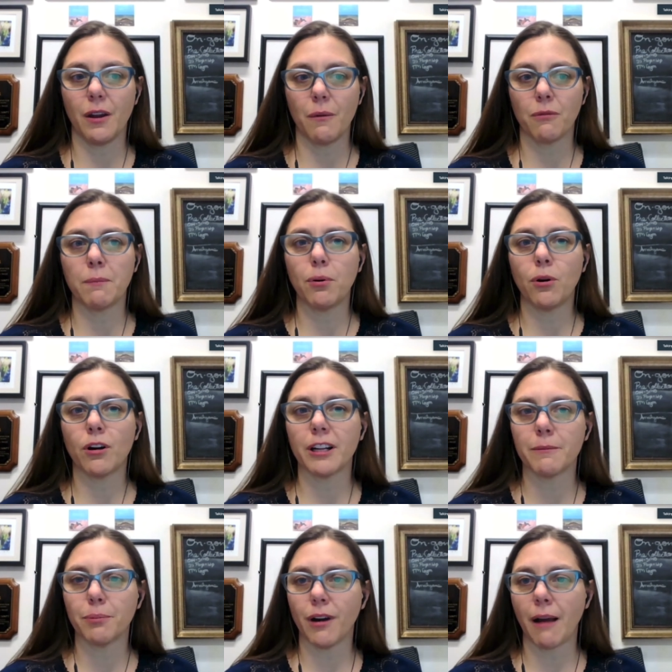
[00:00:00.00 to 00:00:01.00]

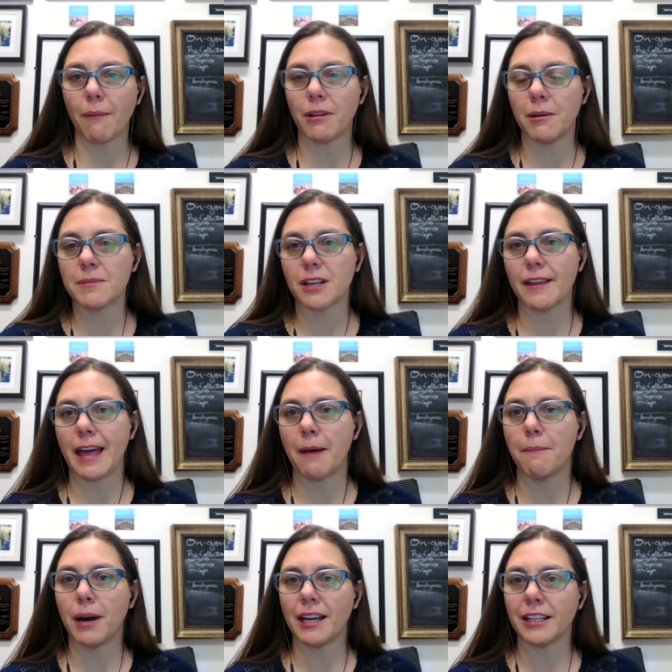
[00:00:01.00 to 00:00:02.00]
reported problems on that
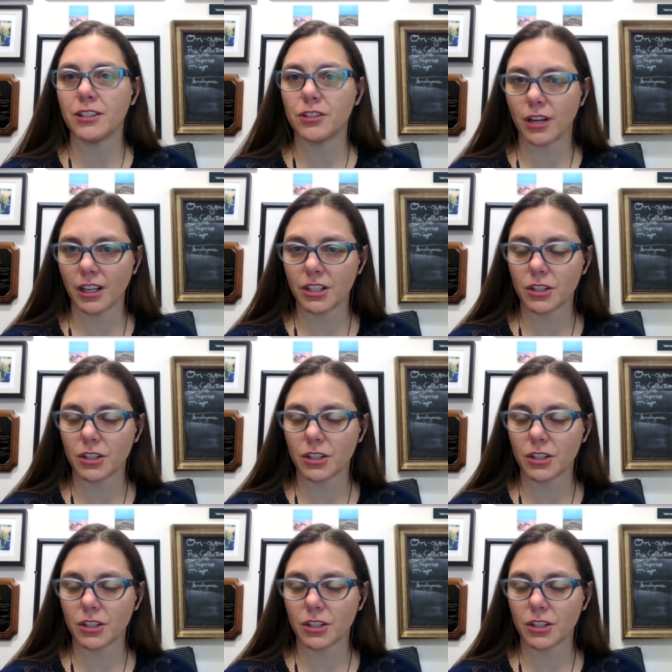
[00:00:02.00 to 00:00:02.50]
body stru-